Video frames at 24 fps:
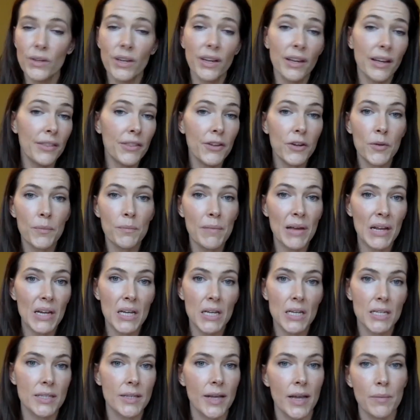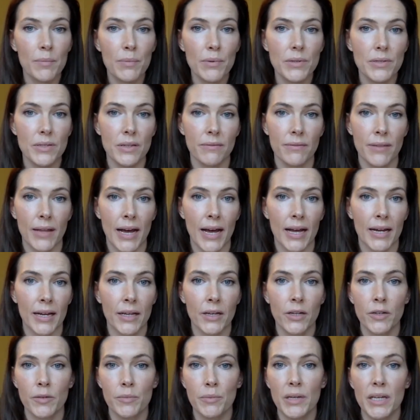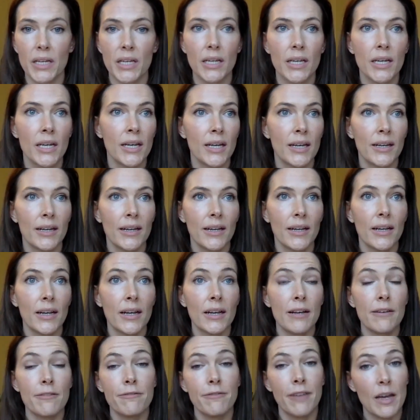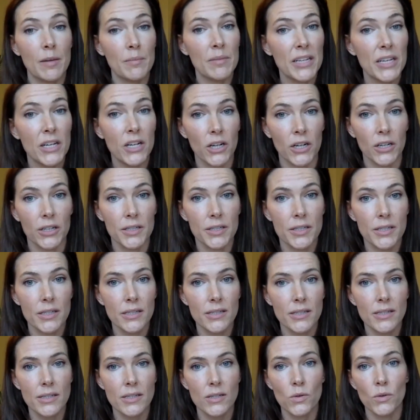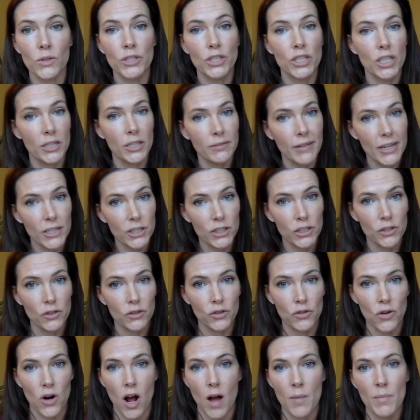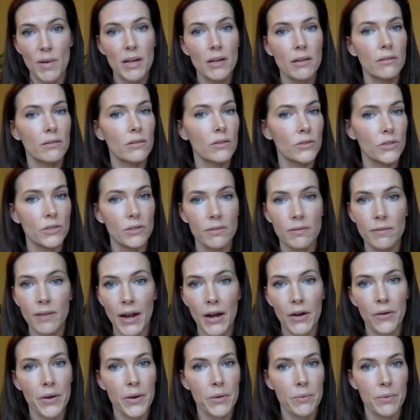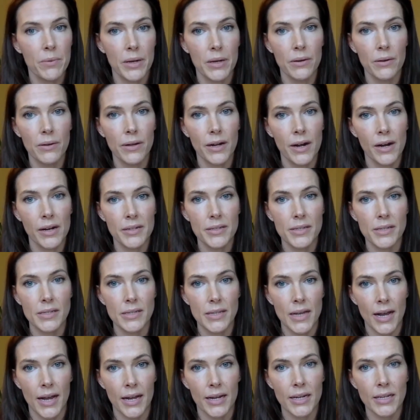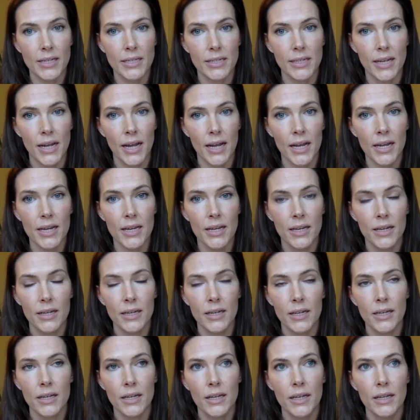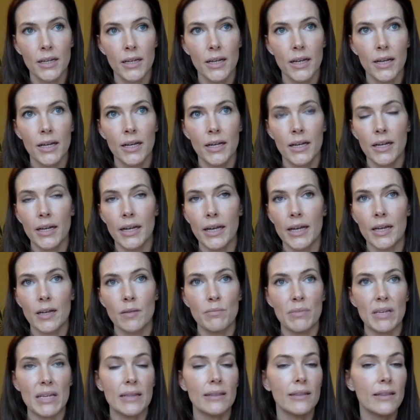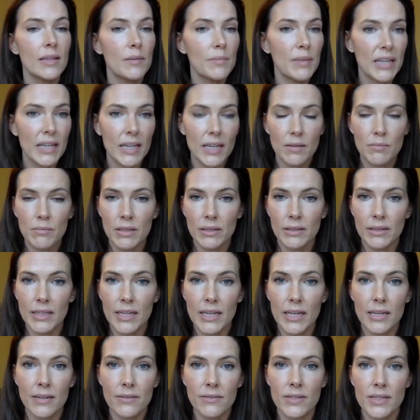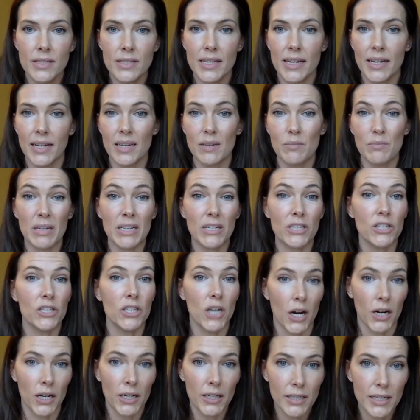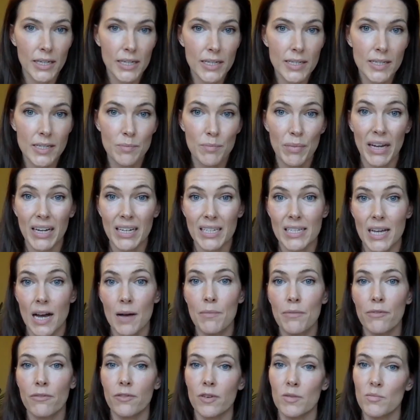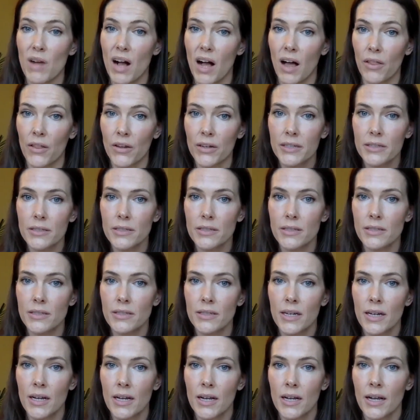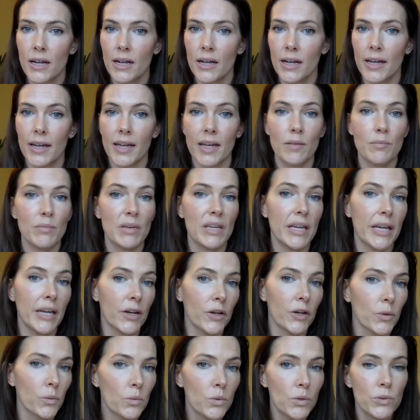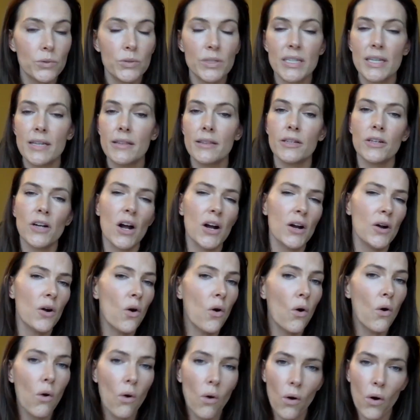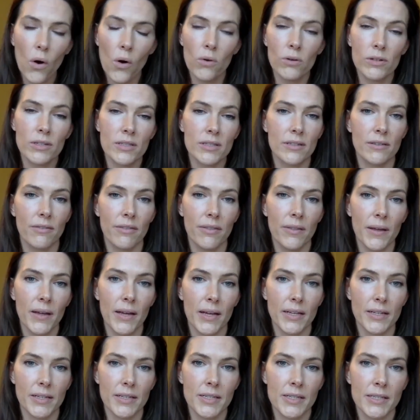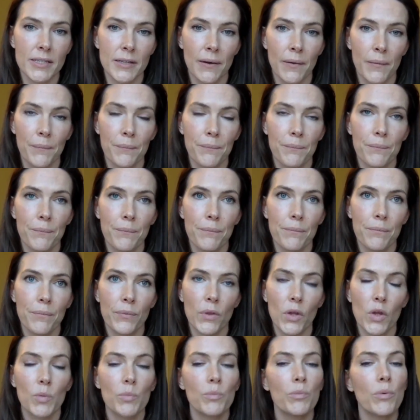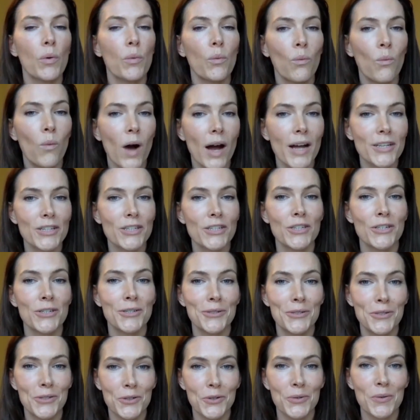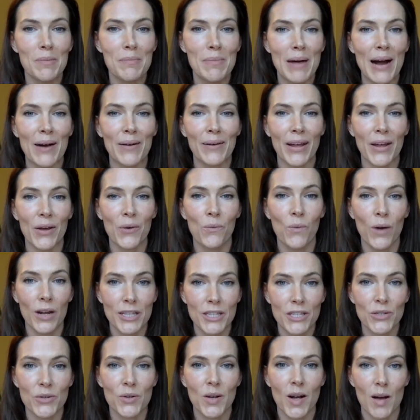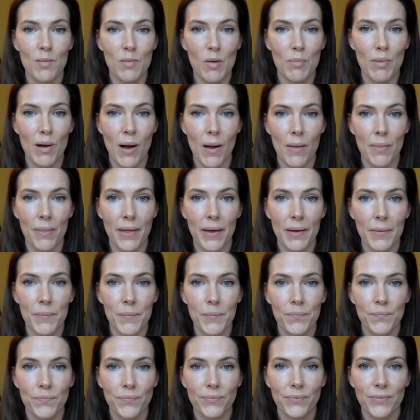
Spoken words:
And there are many examples of that. It could be family curses or generational trauma. Those are very real in our society today. It can be limiting beliefs. It can be darkness picked up from others. It can be inner wounding. There are a whole host of things. But what do you do about it once you come upon them?